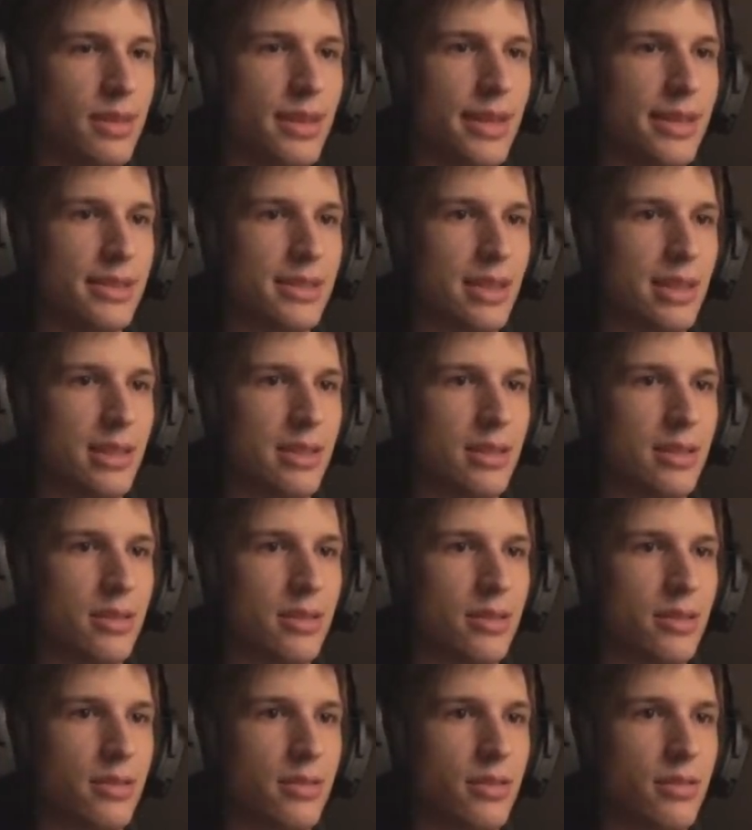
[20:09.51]
there's that
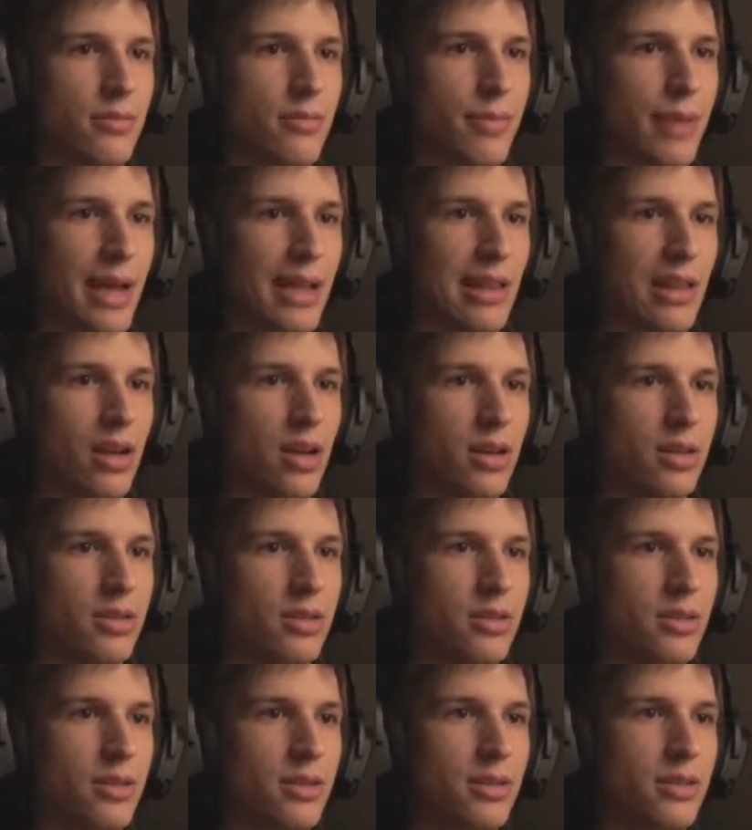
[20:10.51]
padlock.